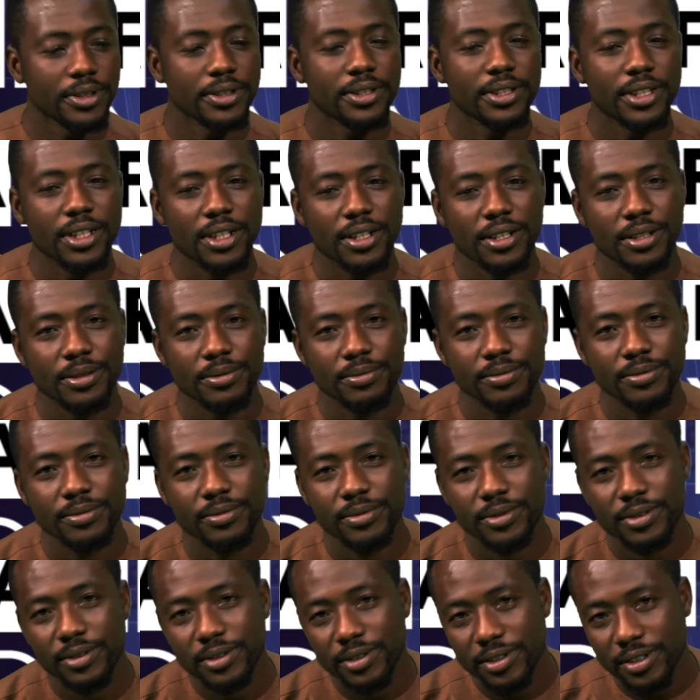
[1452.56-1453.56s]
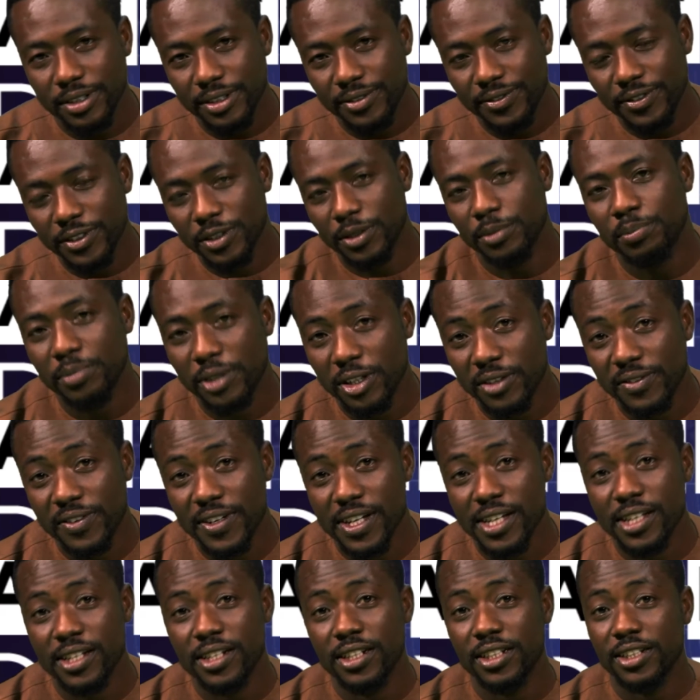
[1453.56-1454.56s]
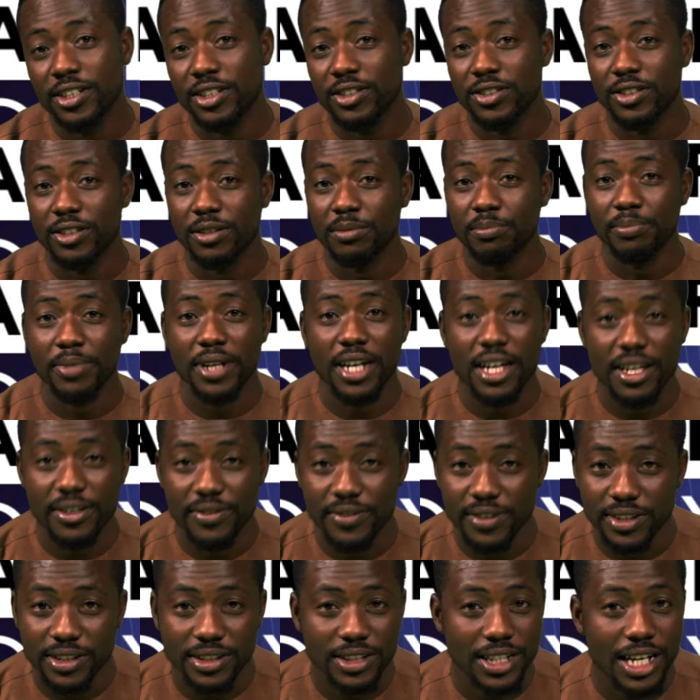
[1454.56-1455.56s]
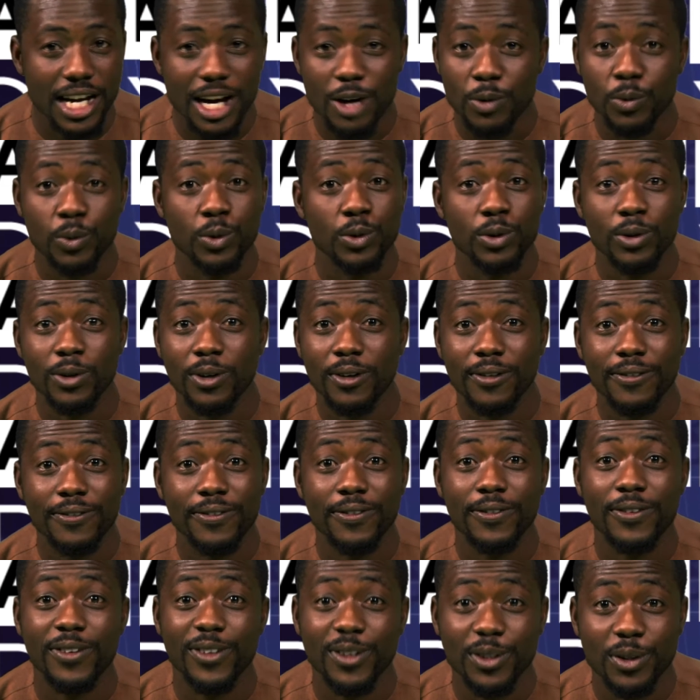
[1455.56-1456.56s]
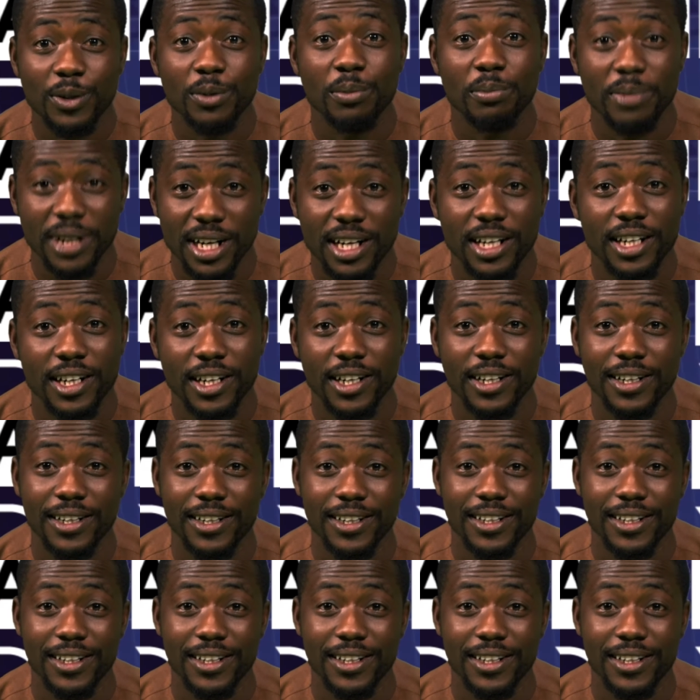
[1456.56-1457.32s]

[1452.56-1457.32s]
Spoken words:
But if your profile is on private, I will not follow back.